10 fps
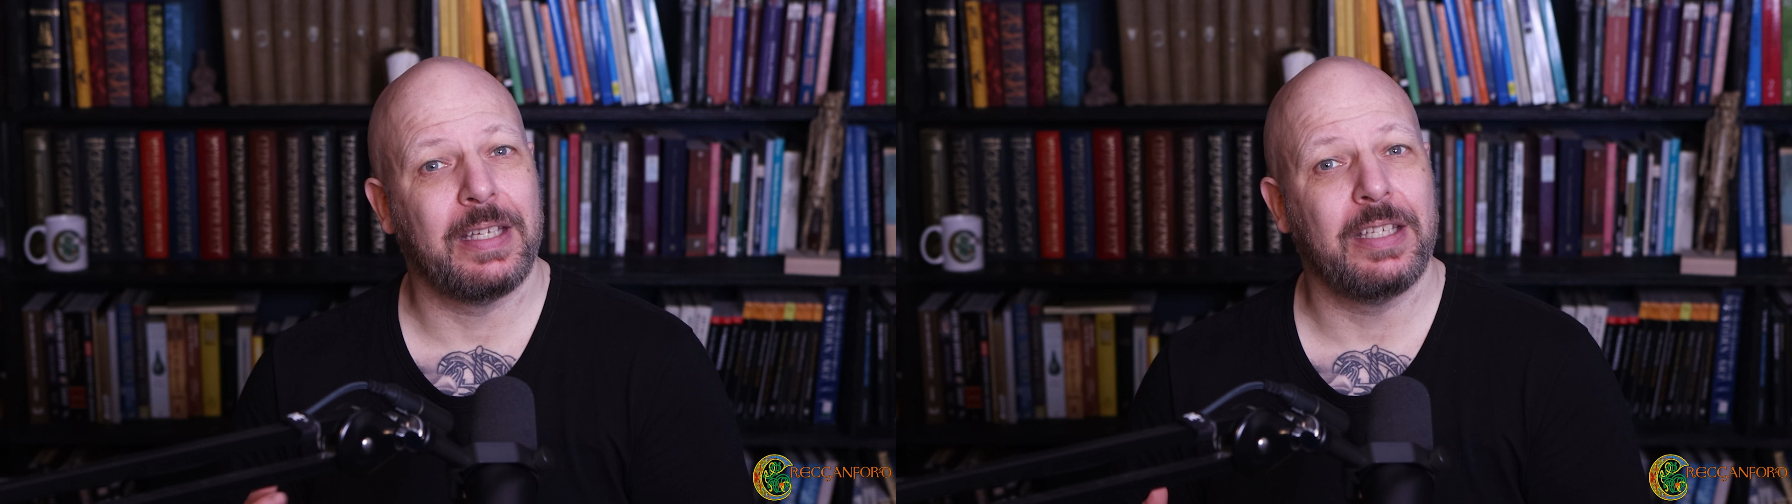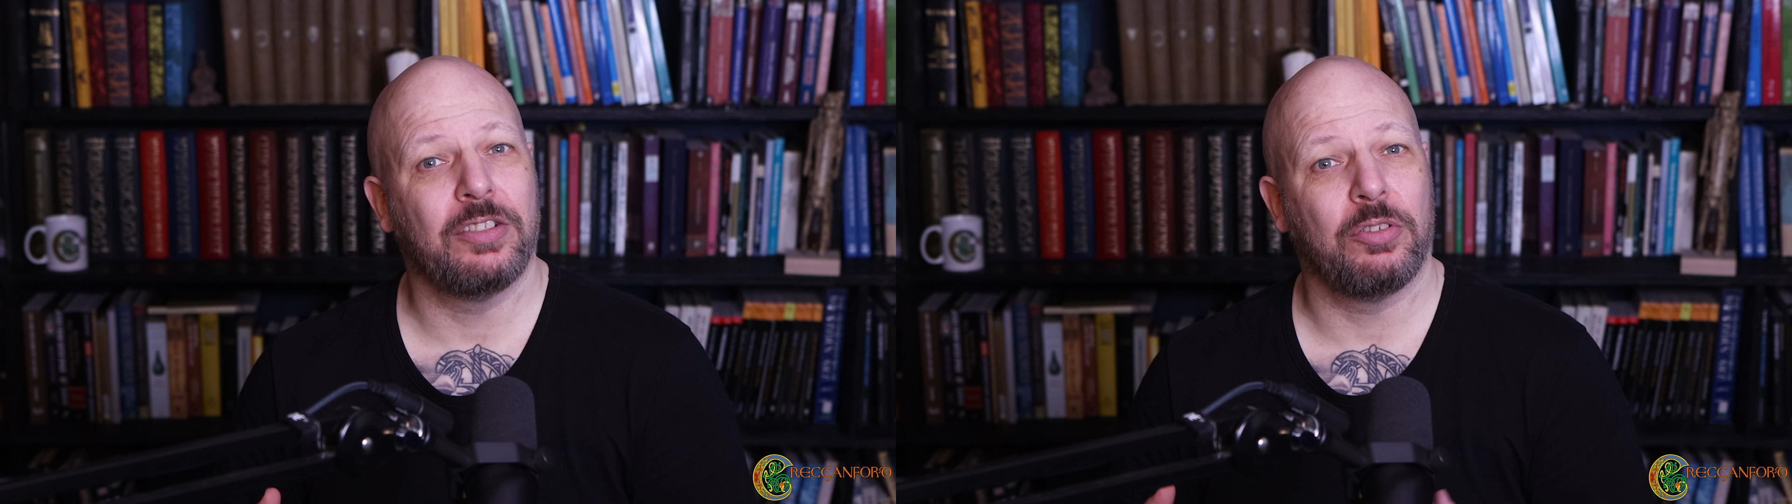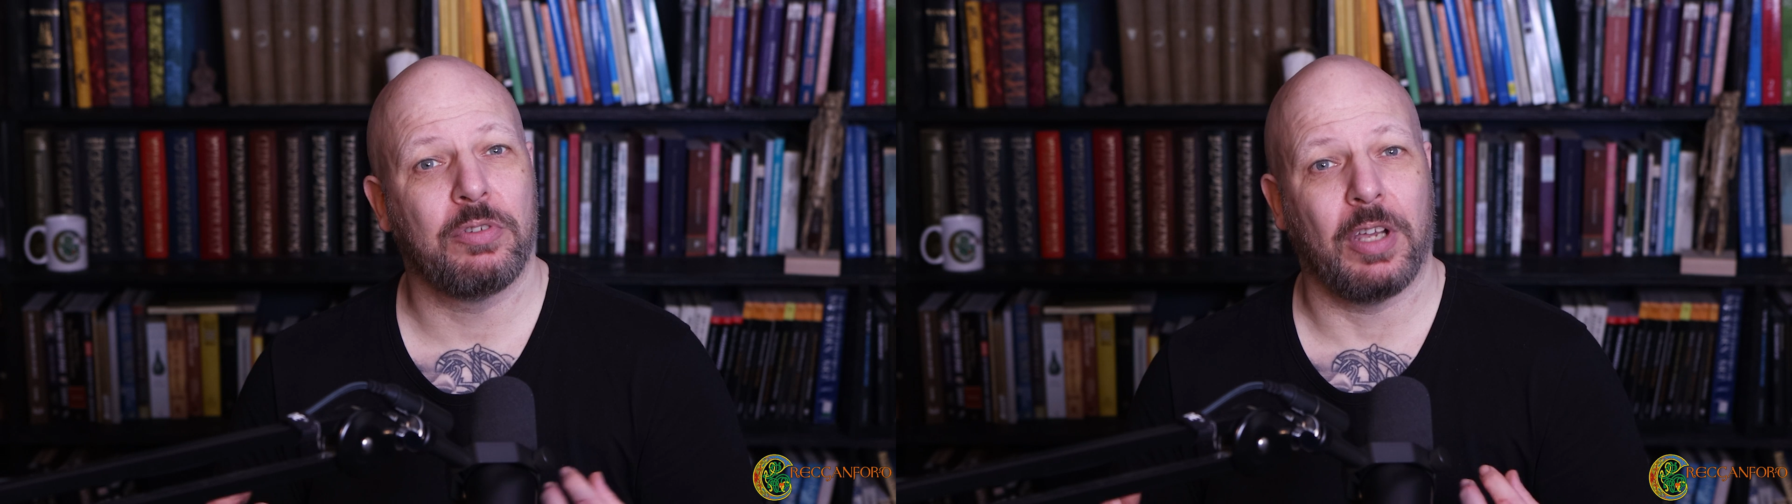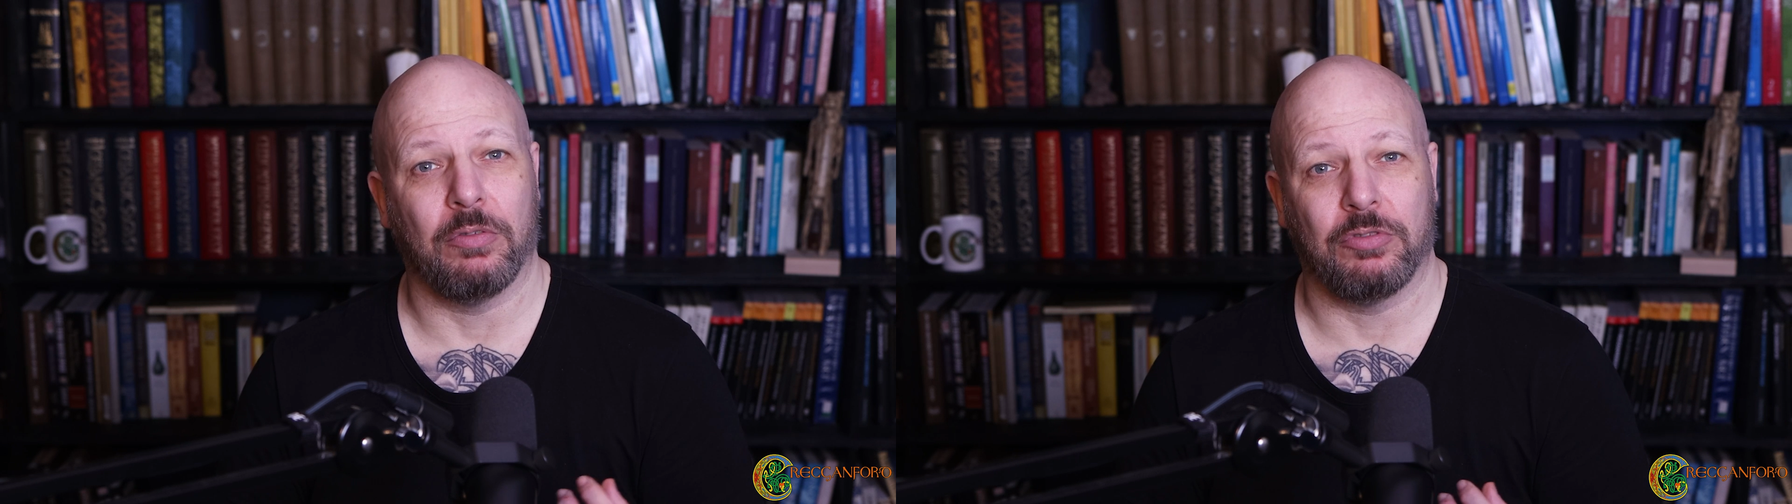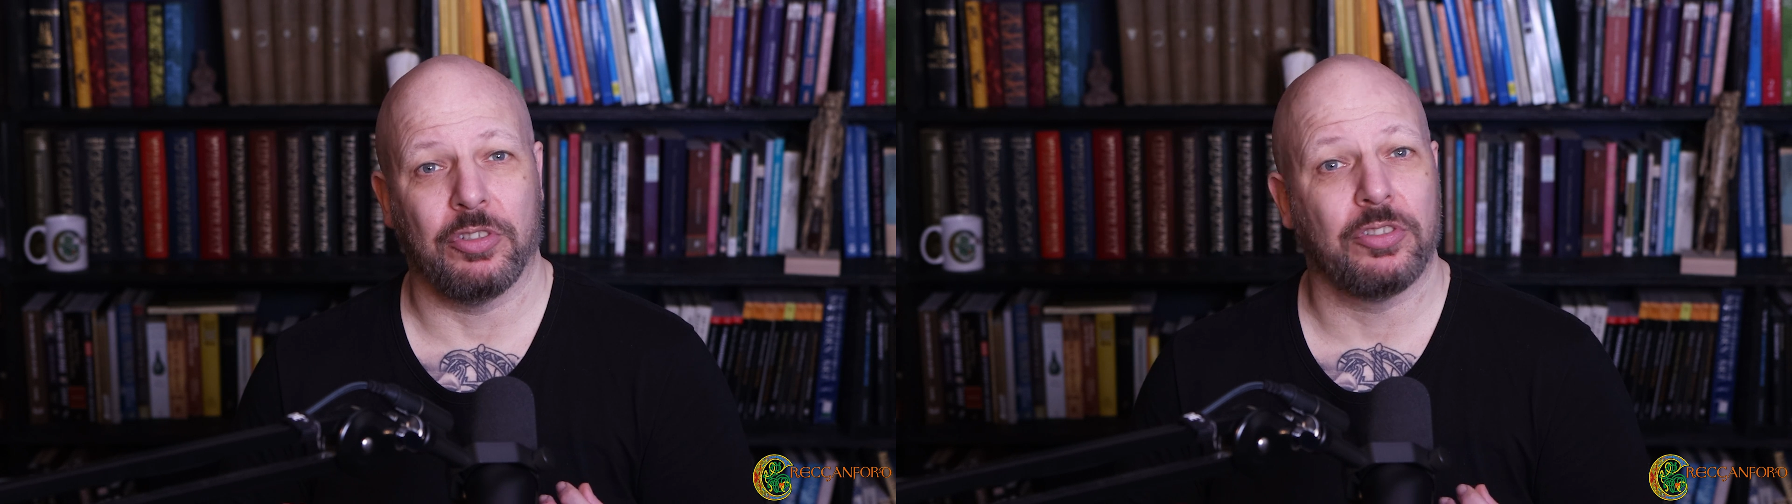these two
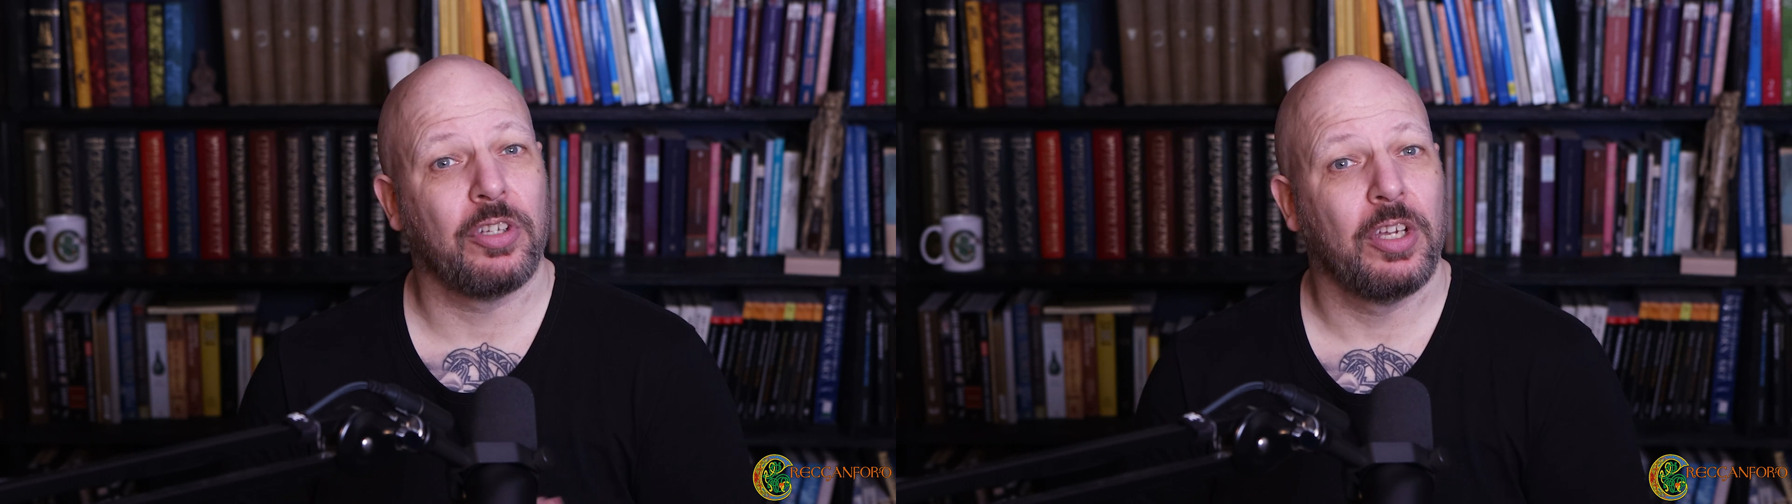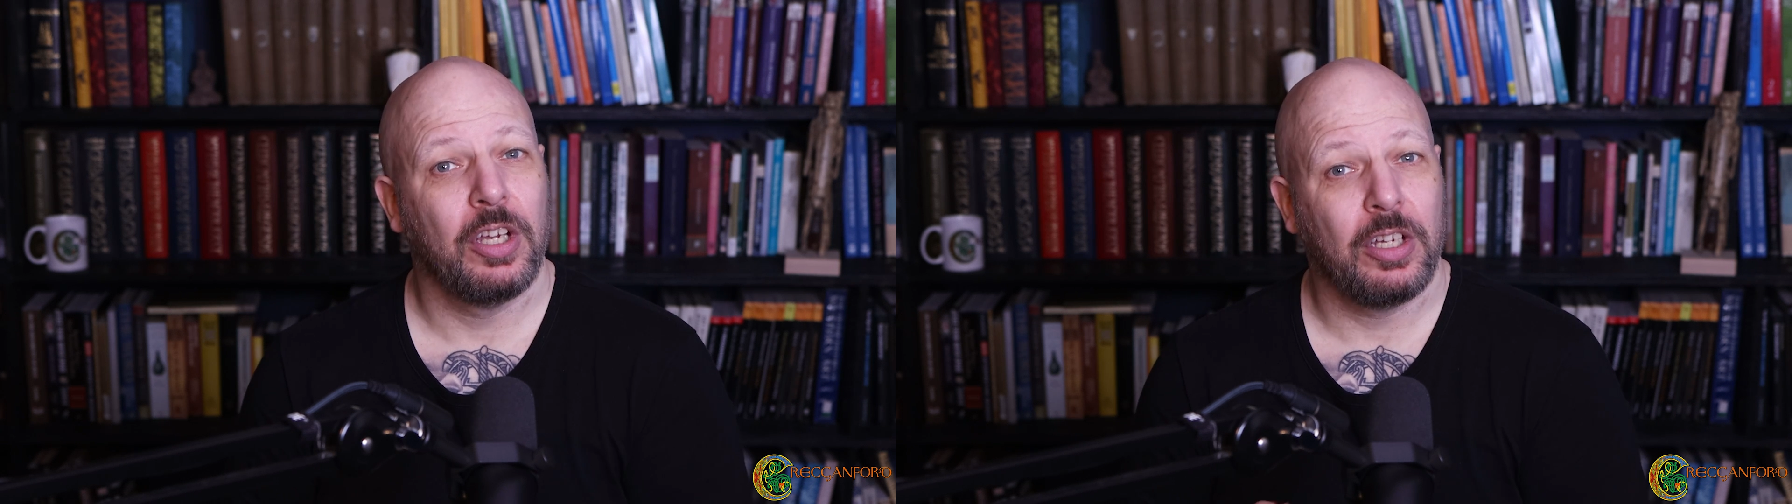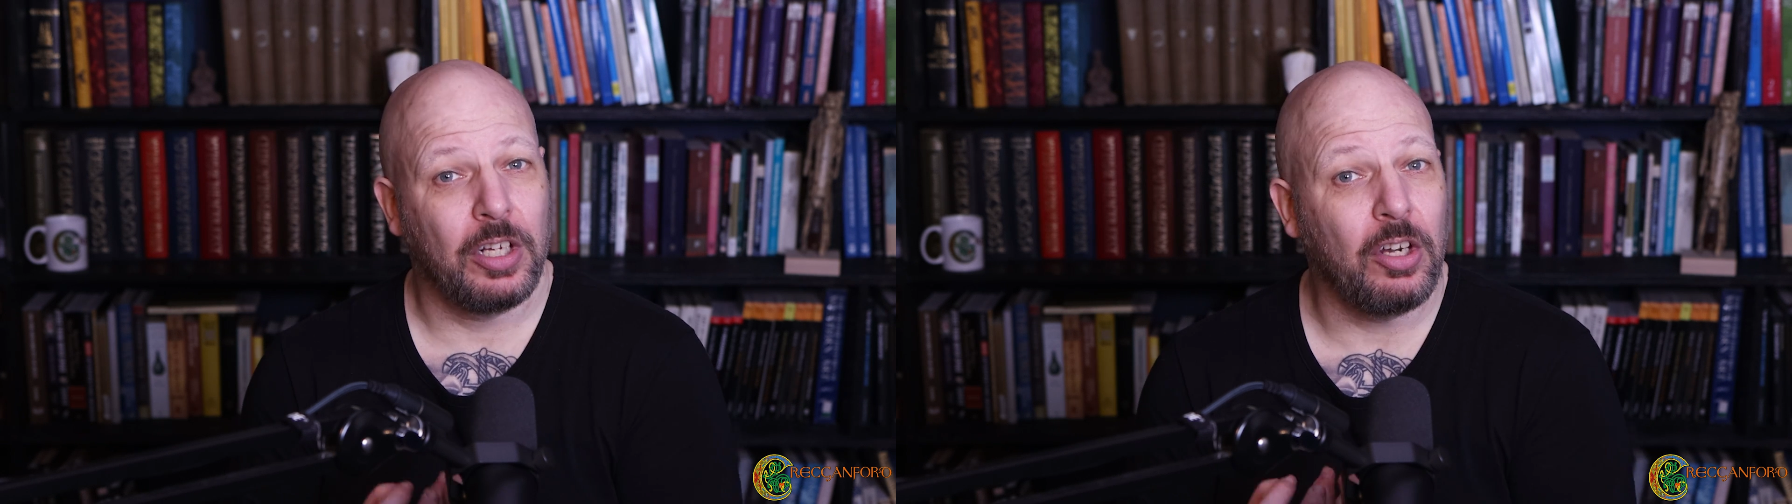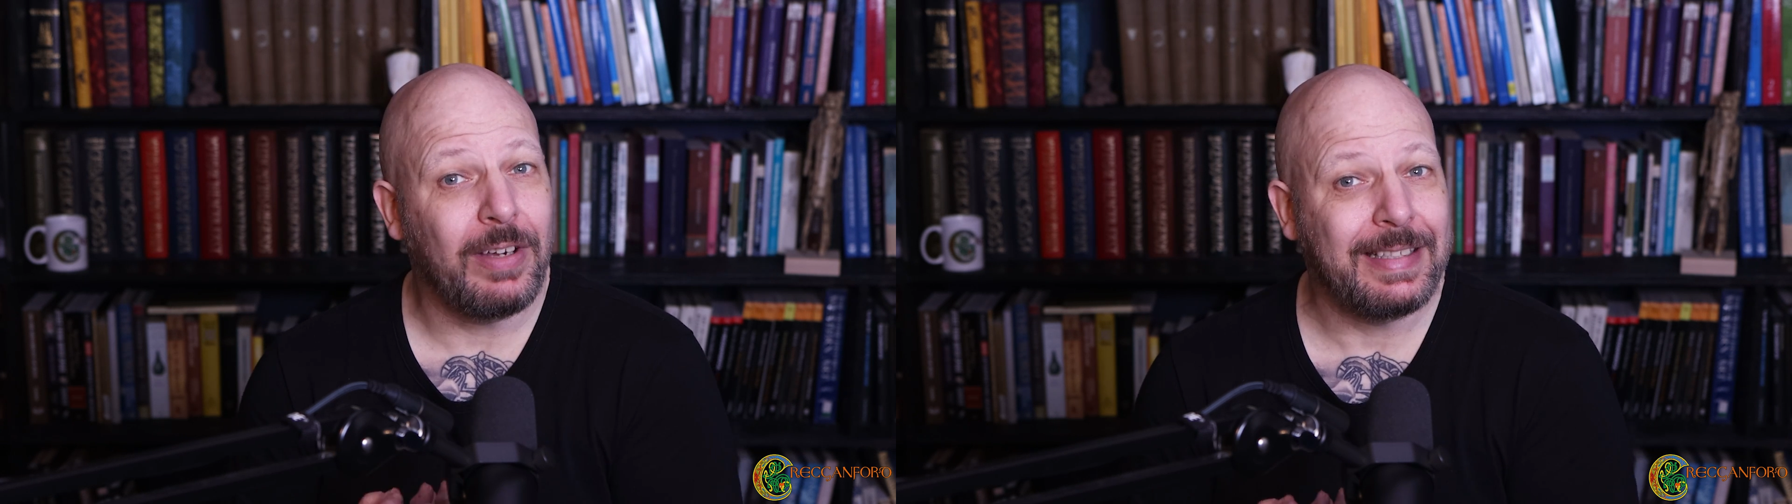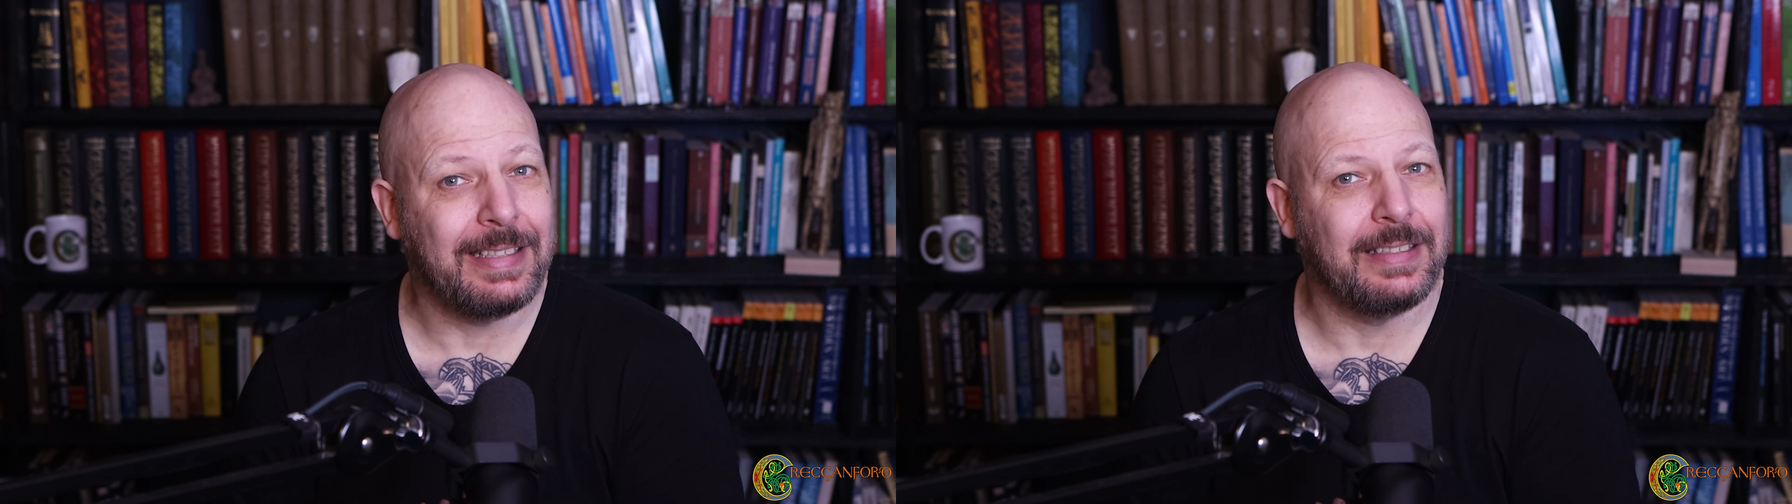cultures
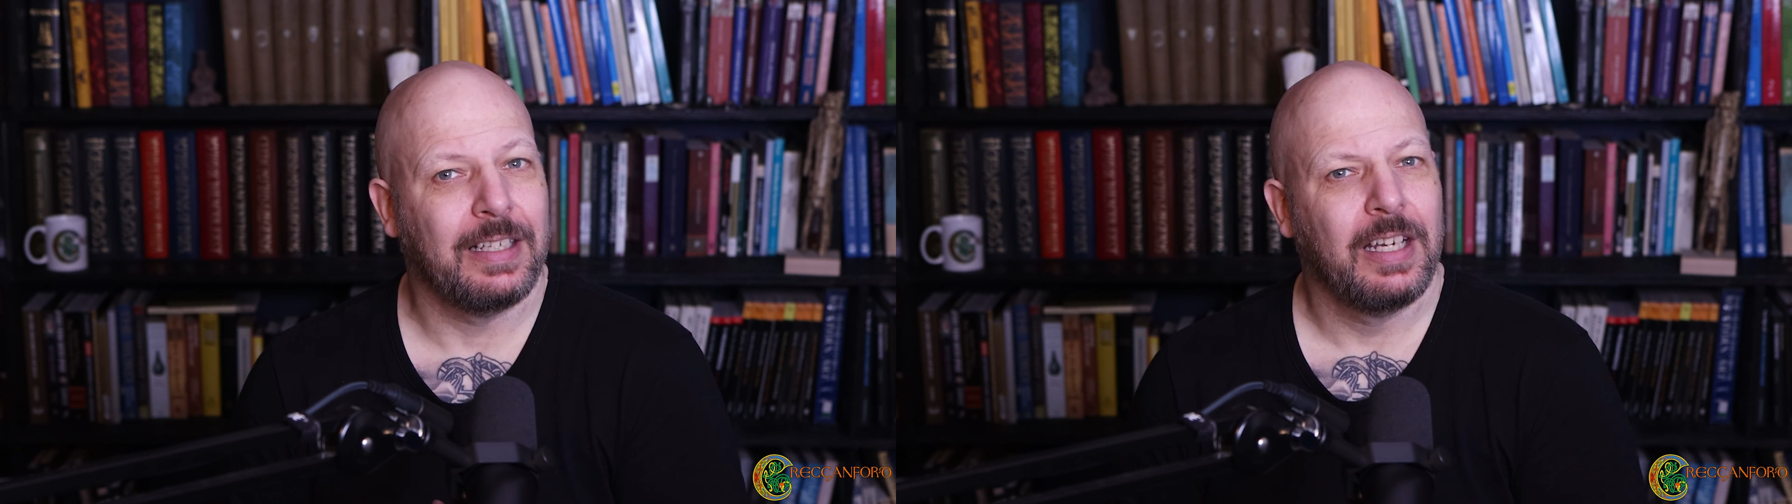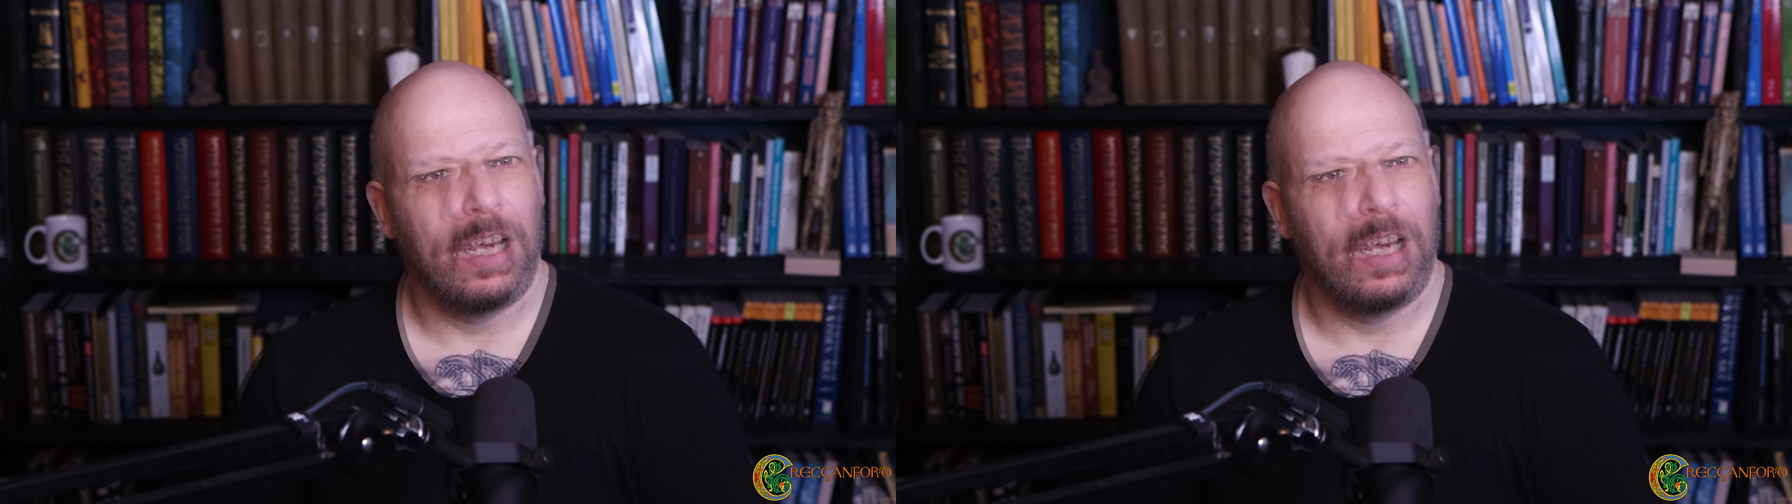collided,